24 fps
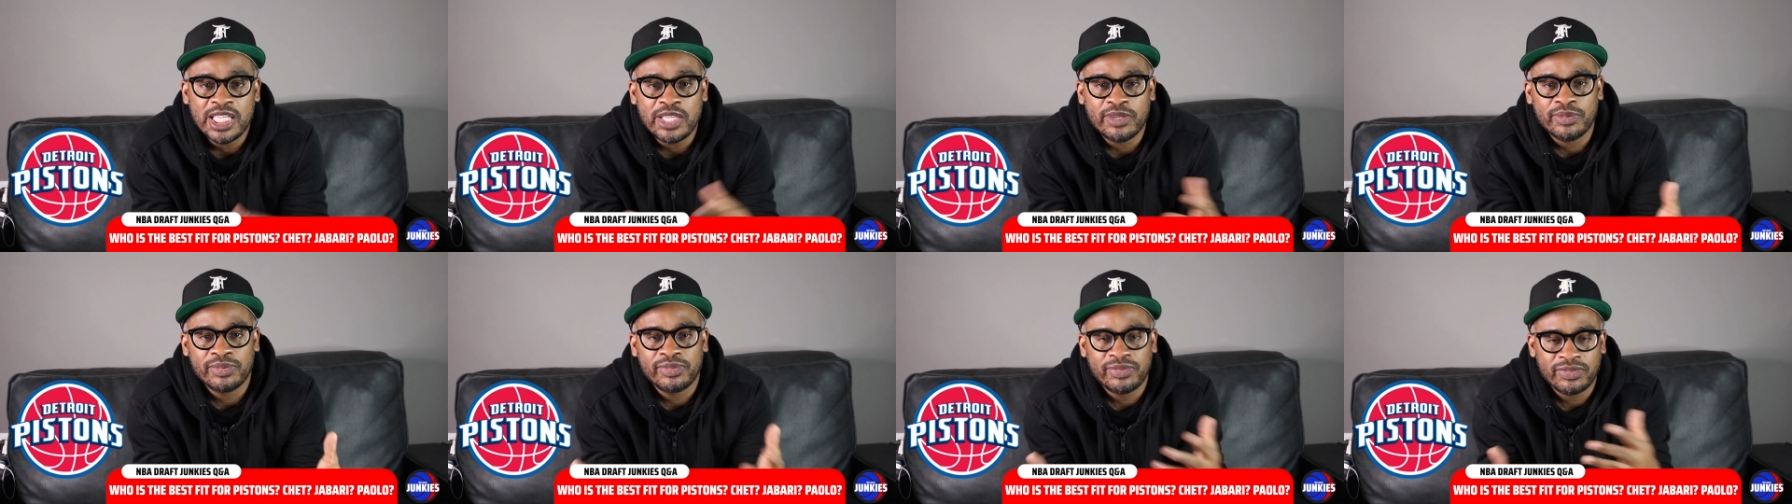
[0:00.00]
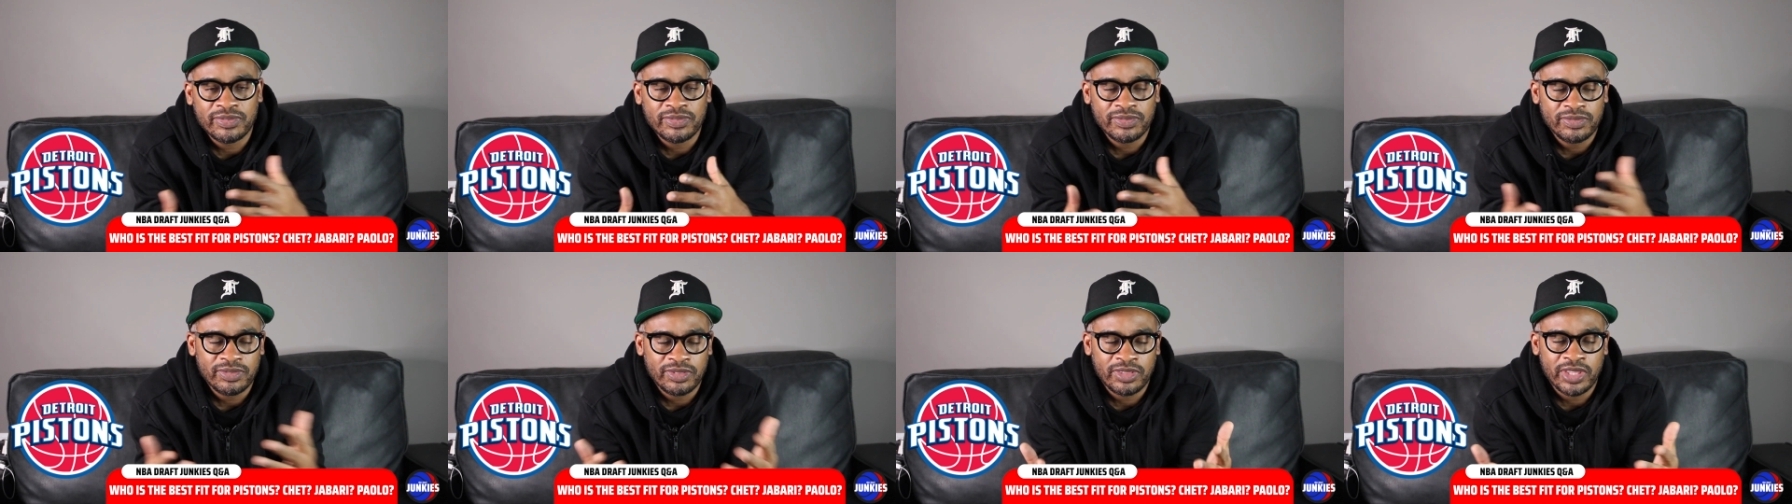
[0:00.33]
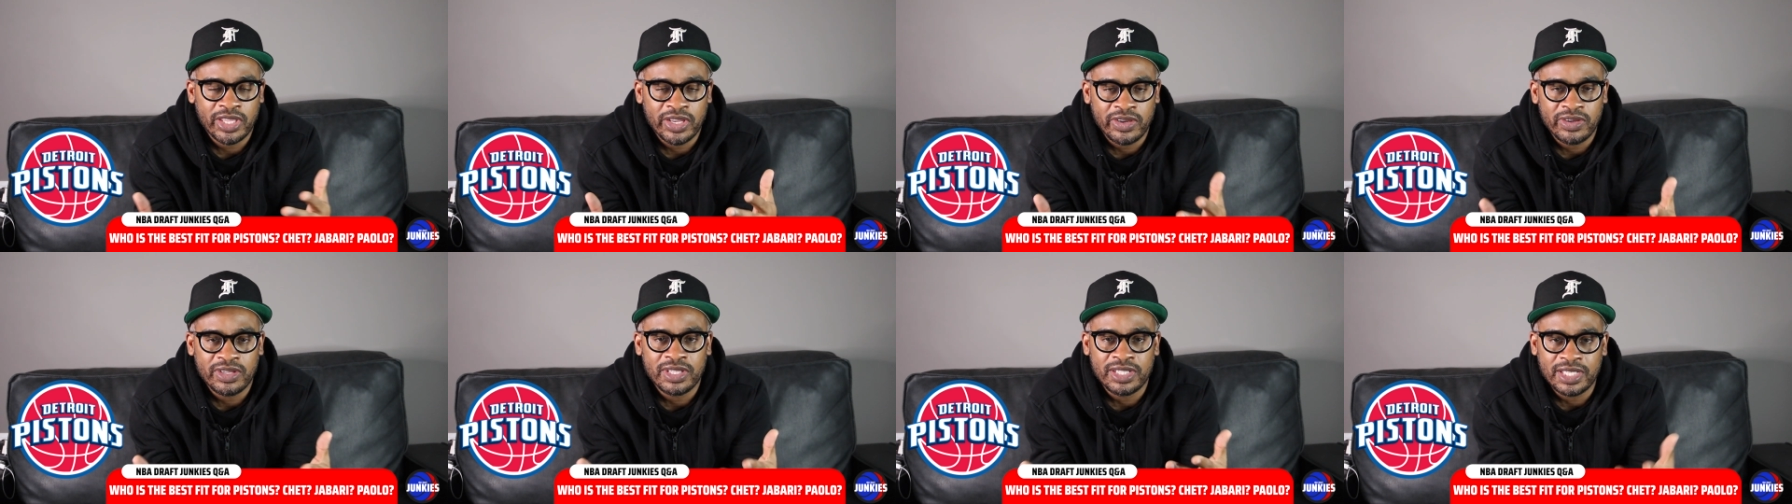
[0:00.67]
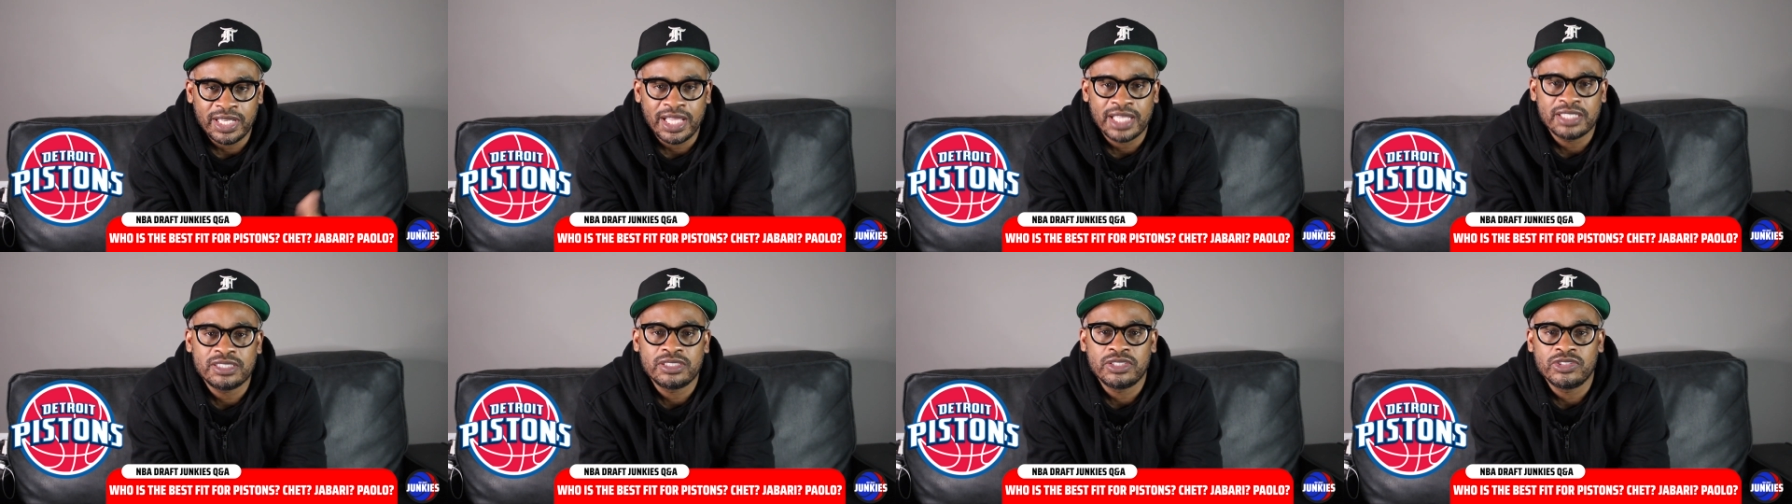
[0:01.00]
if they're in
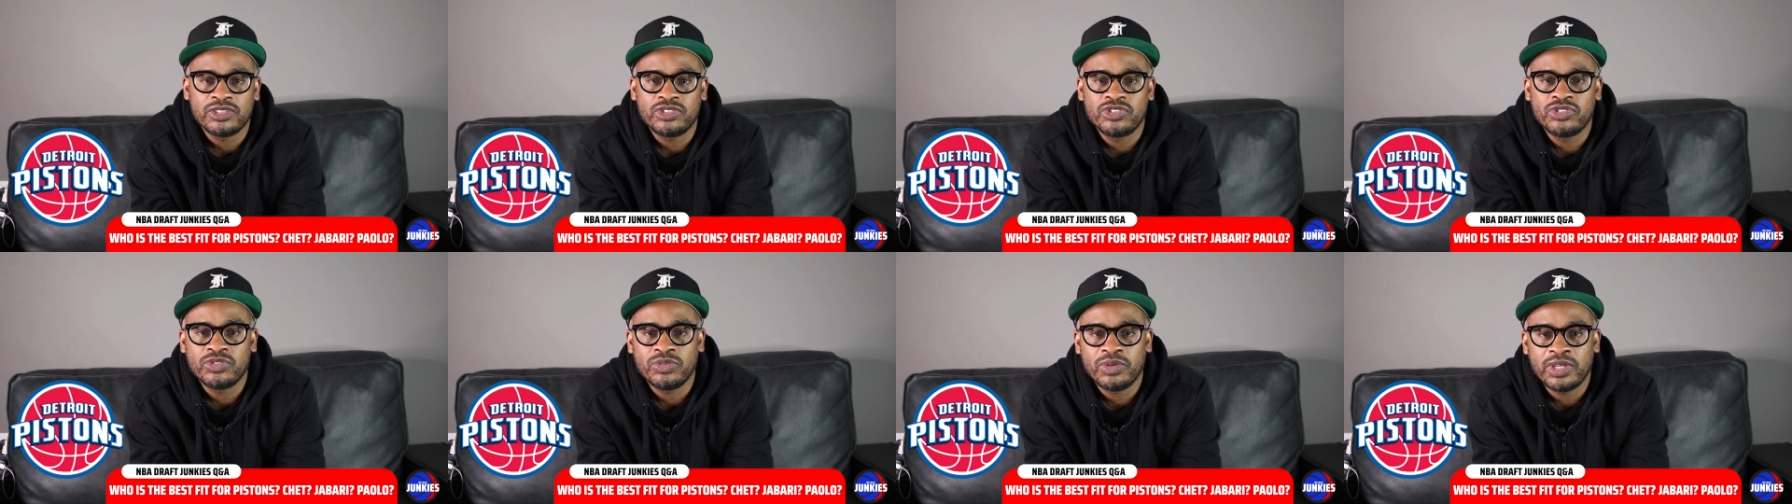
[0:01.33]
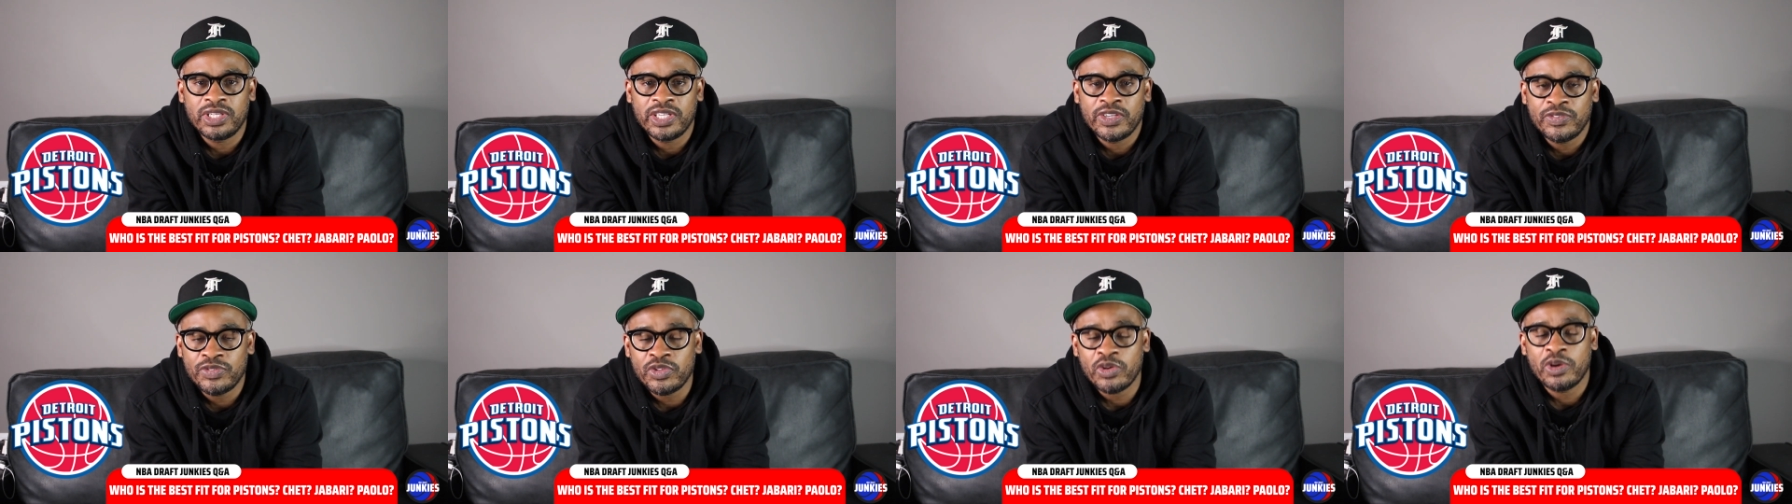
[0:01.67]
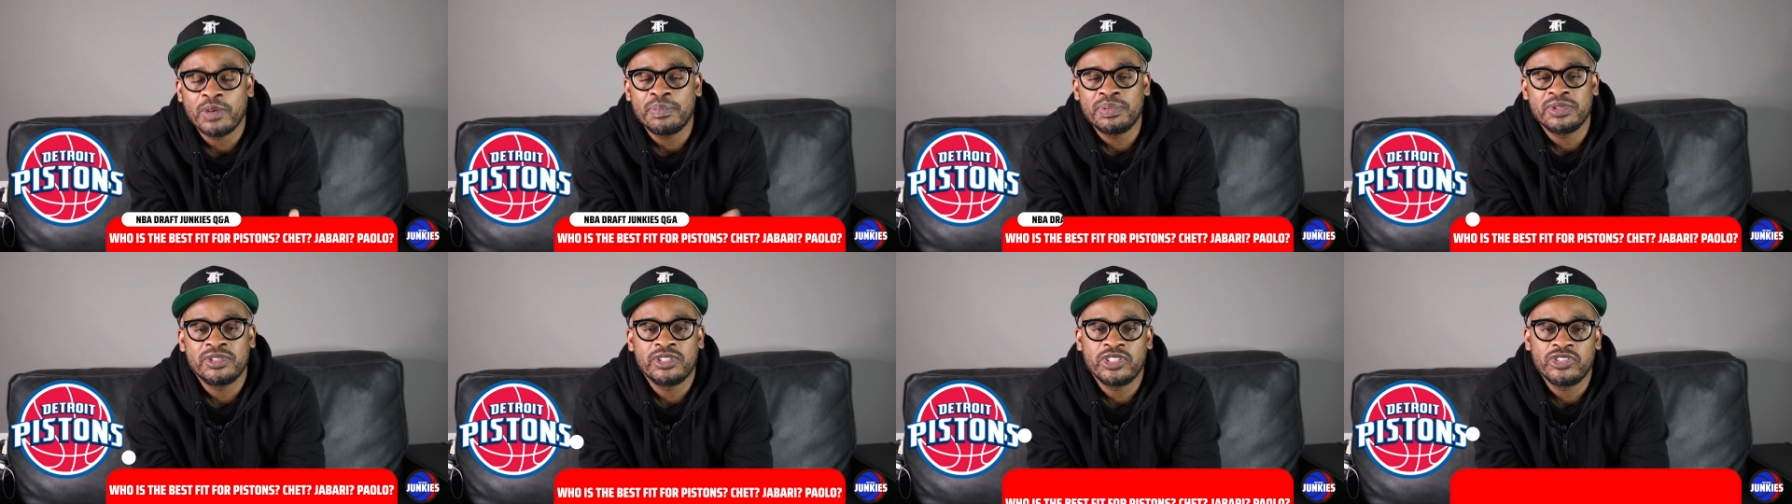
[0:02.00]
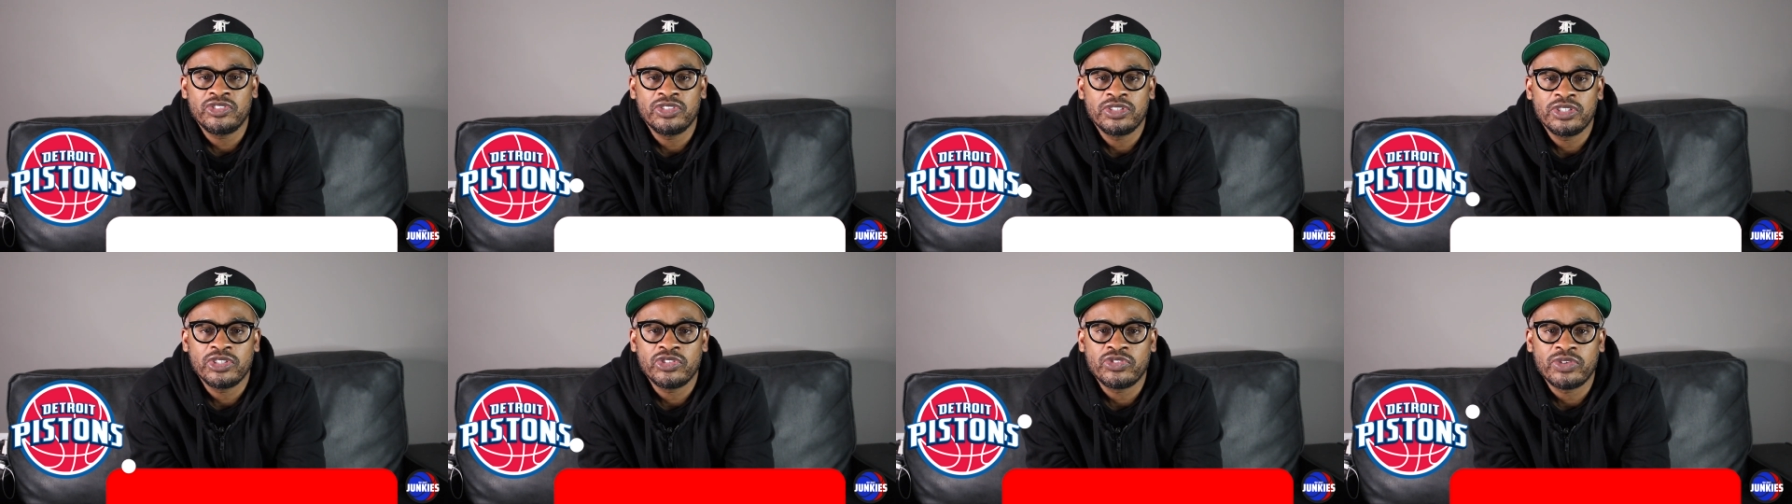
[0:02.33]
that situation, if they're in
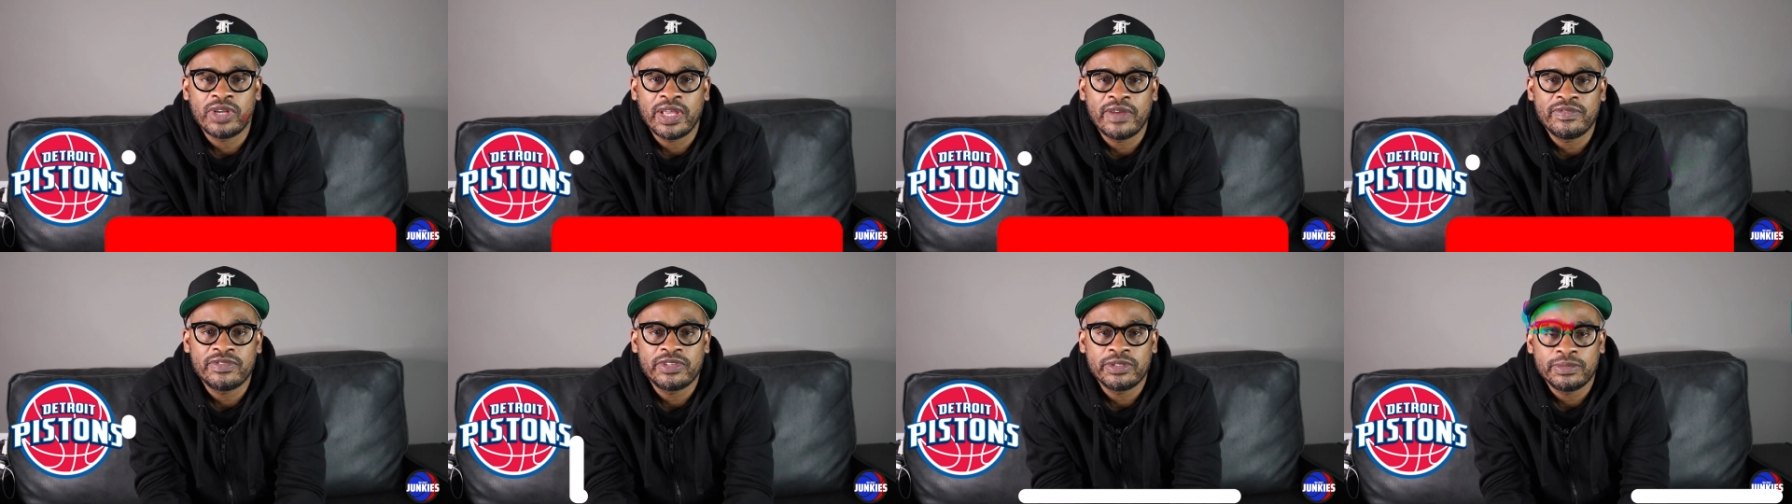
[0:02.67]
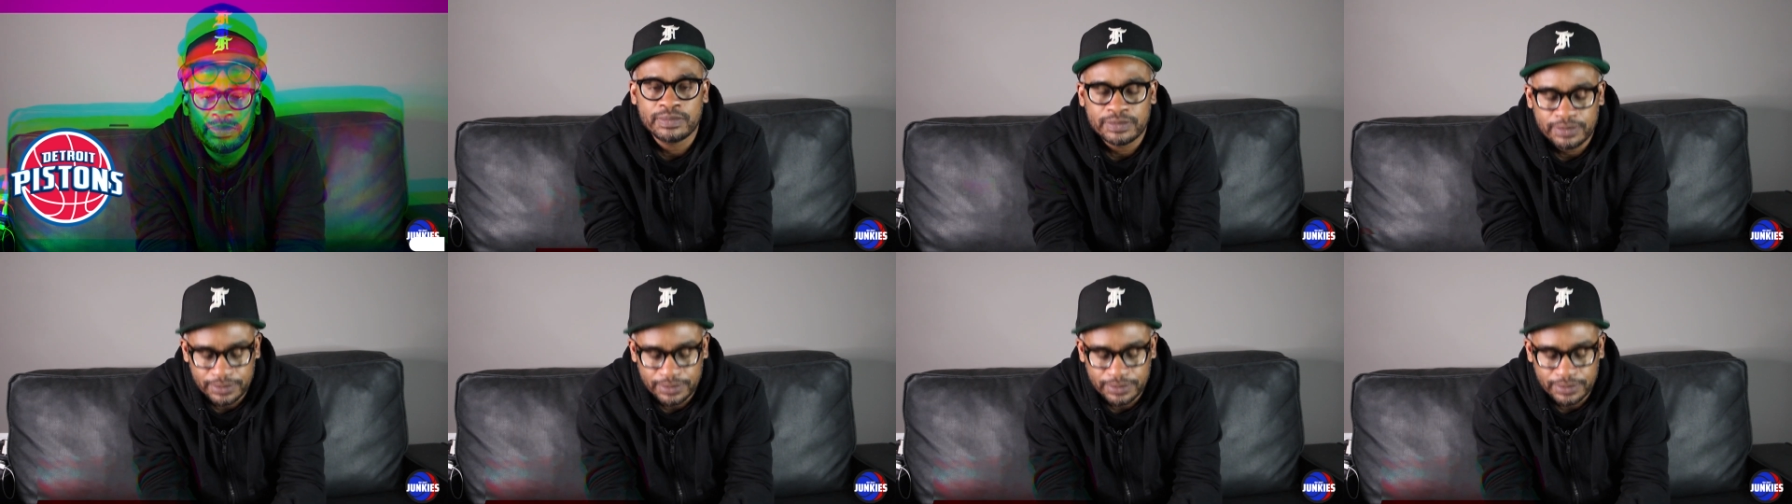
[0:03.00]
position to draft him.